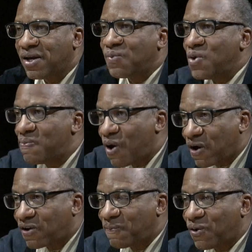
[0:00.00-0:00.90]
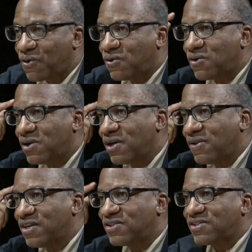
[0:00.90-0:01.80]
remarkable
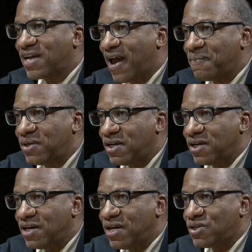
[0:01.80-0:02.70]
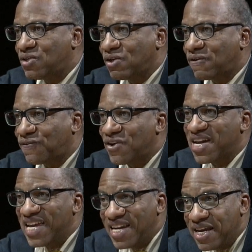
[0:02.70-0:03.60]
the stamina it took for
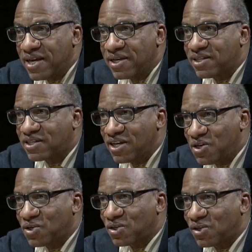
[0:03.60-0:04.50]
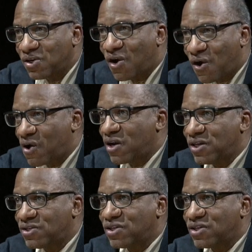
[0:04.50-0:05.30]
any singular artist